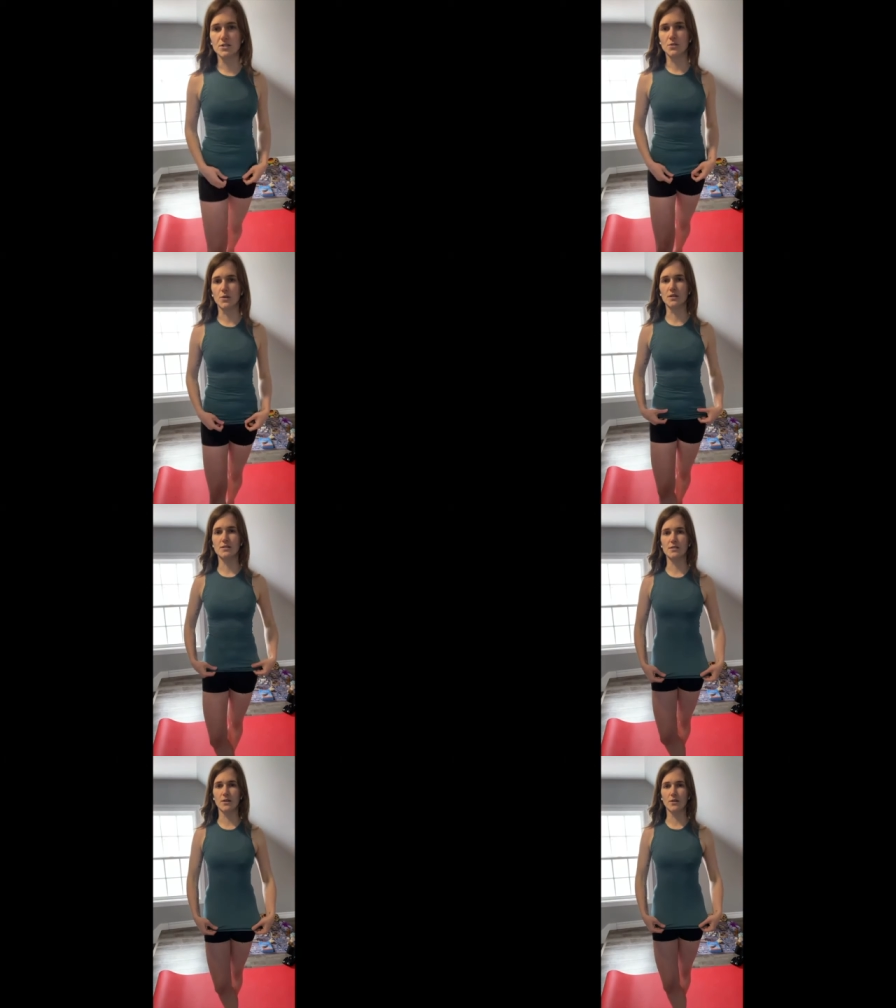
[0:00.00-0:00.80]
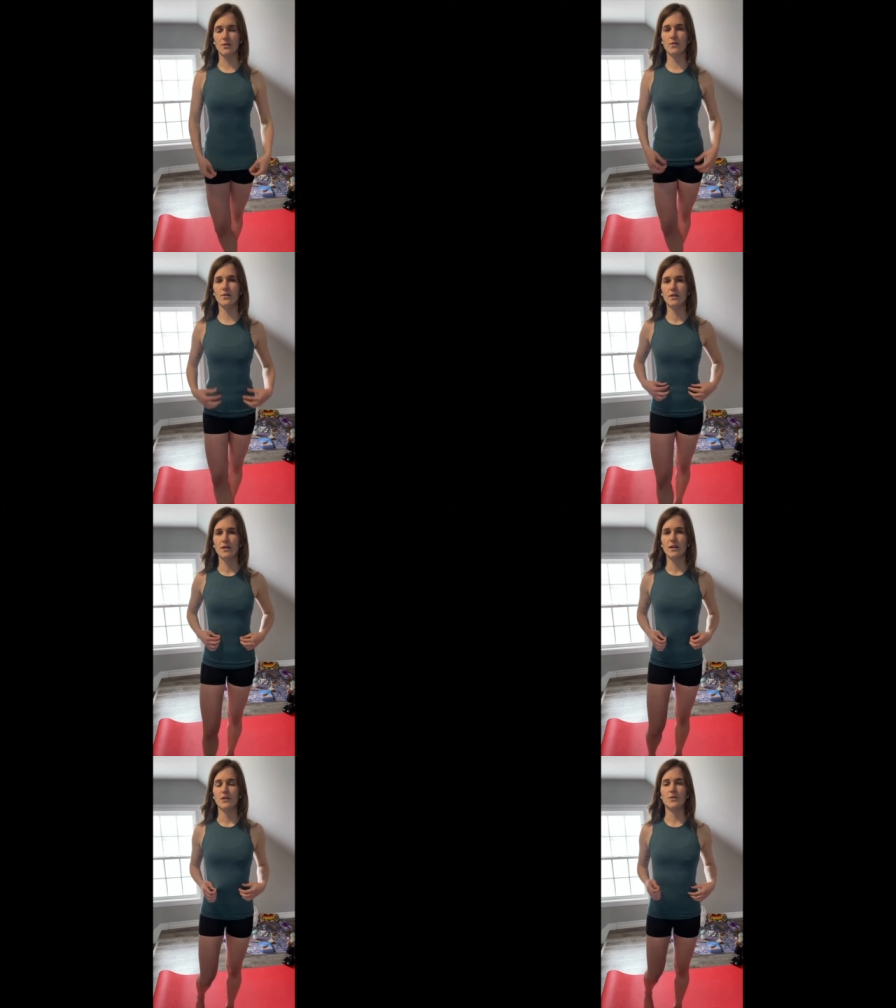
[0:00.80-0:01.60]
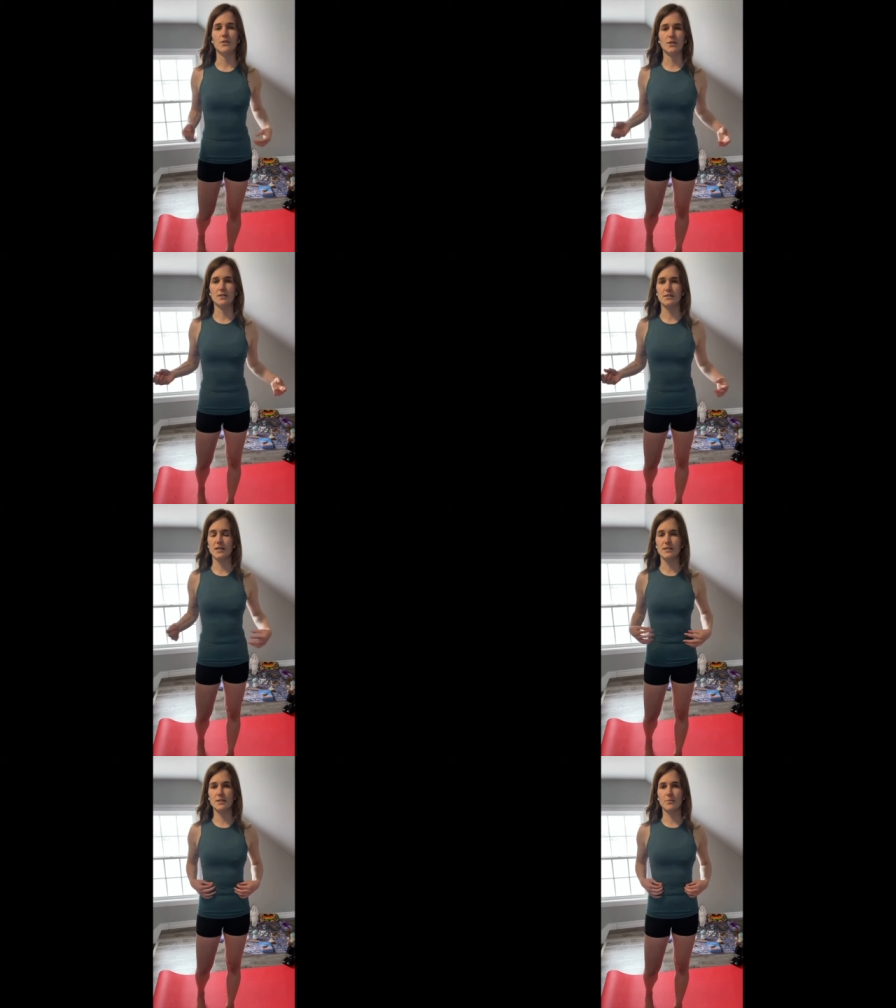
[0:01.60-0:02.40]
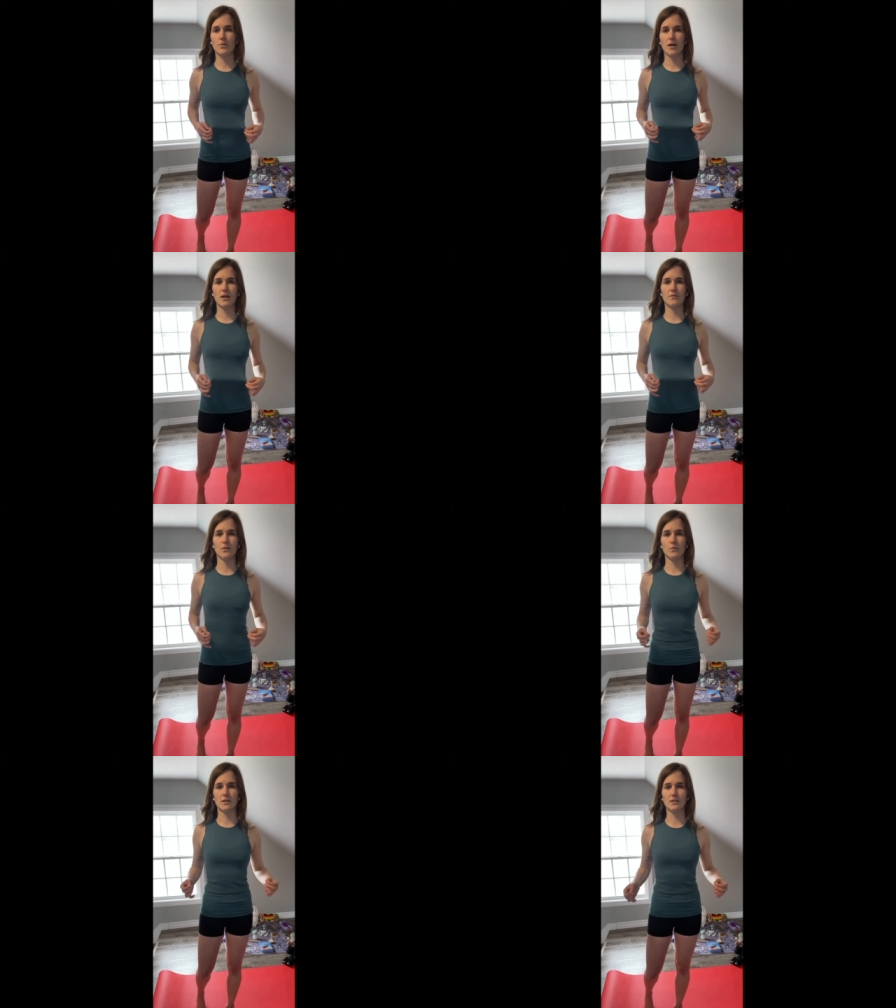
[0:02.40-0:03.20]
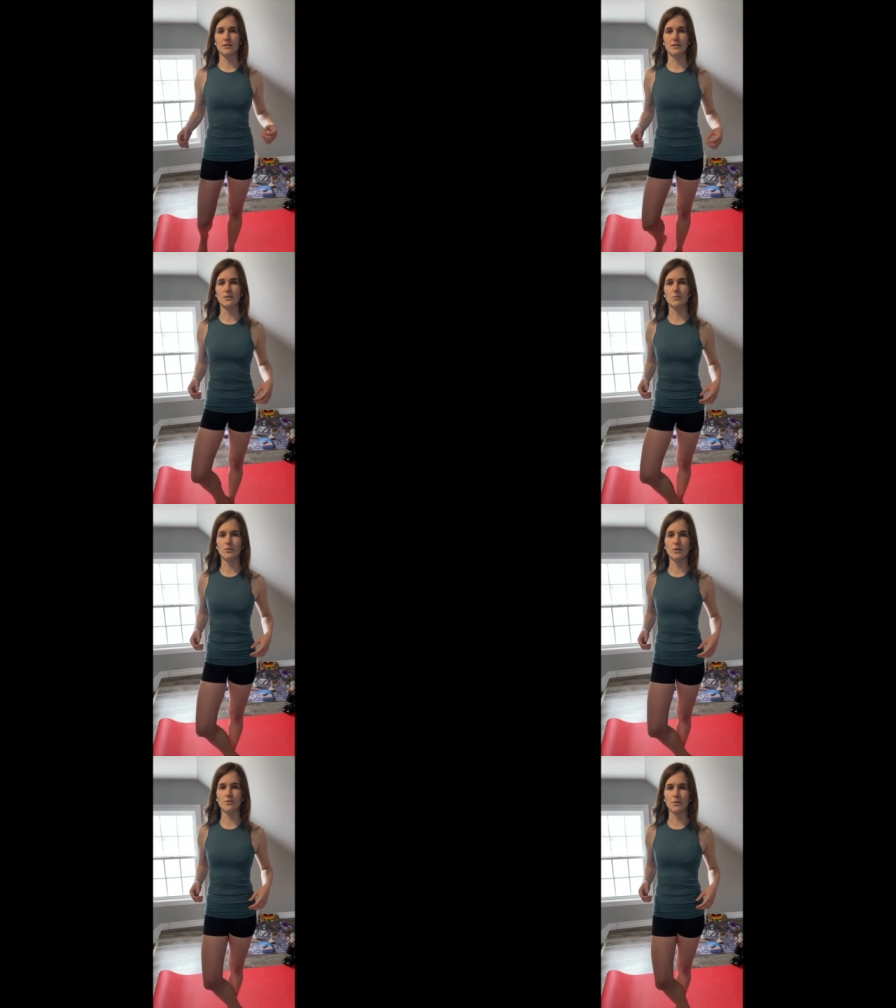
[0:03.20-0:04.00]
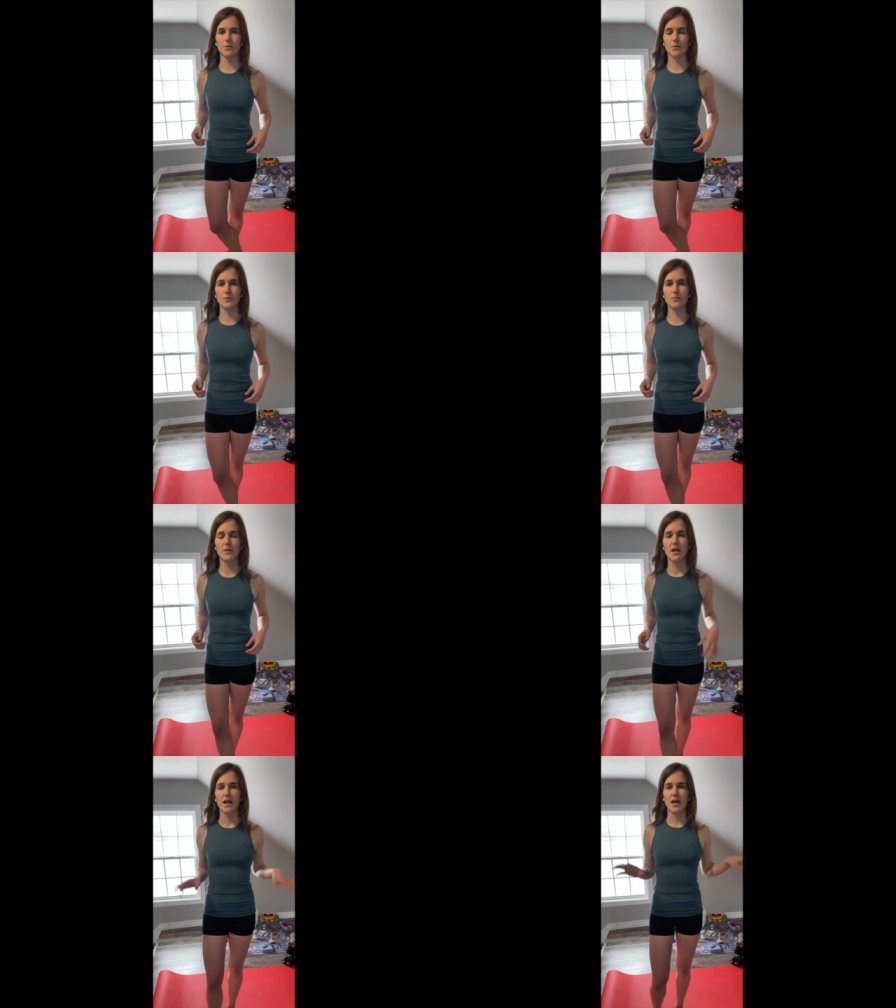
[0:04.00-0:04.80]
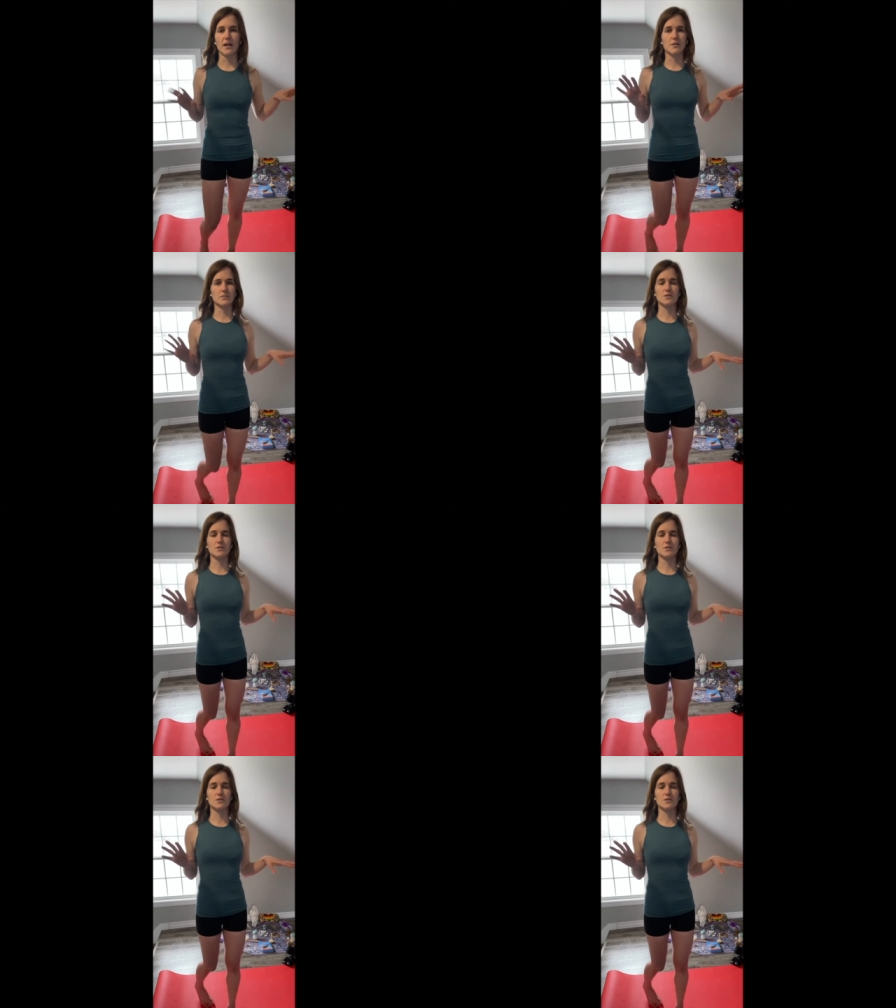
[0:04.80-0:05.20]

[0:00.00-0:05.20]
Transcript: torso. You could size up one if you wanted a little more room, and comes in